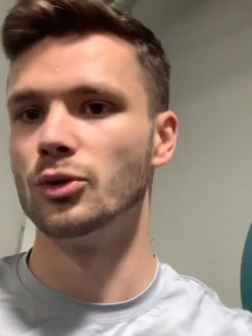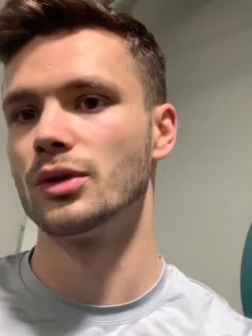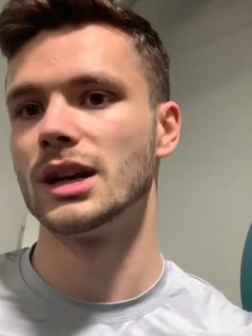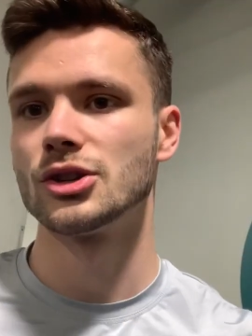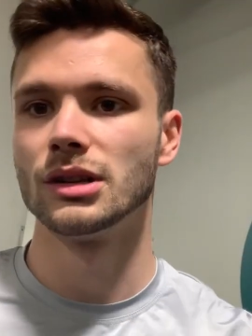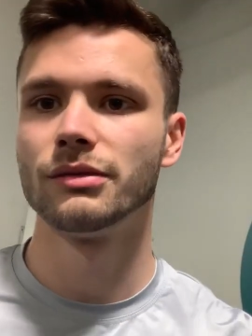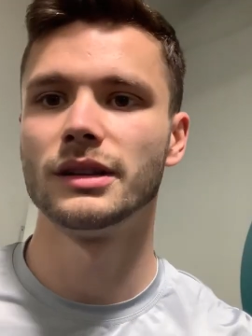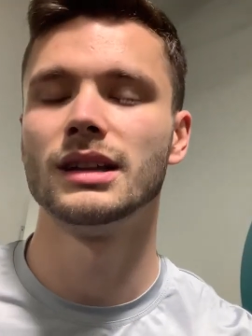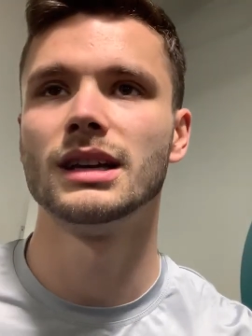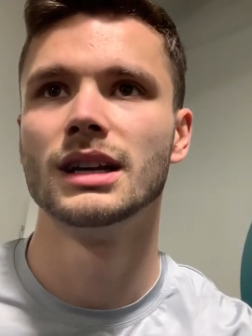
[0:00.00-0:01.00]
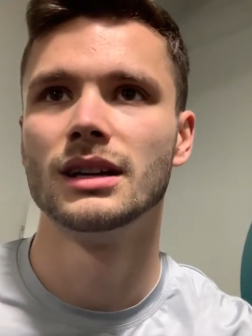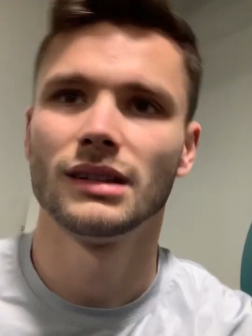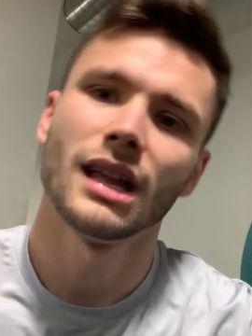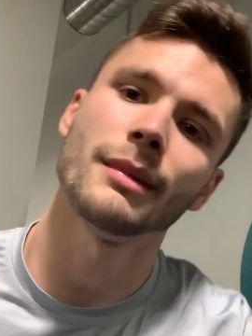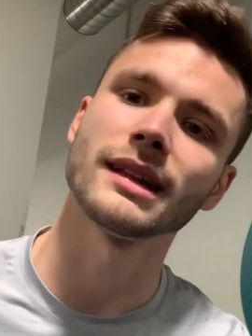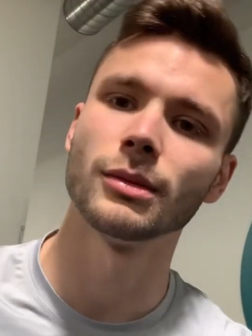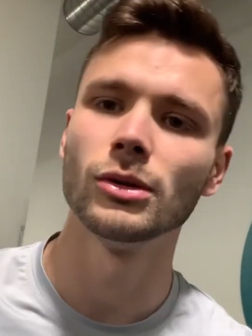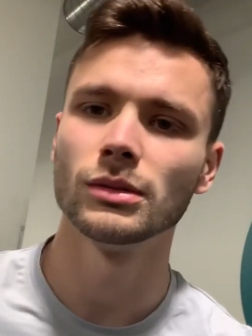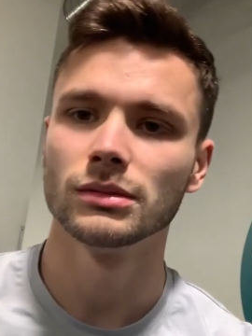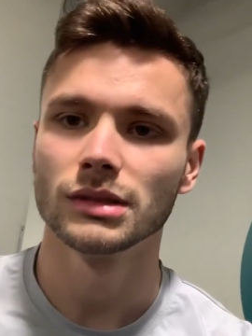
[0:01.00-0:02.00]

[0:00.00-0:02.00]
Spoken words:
more than I should have for the day. Back tomorrow,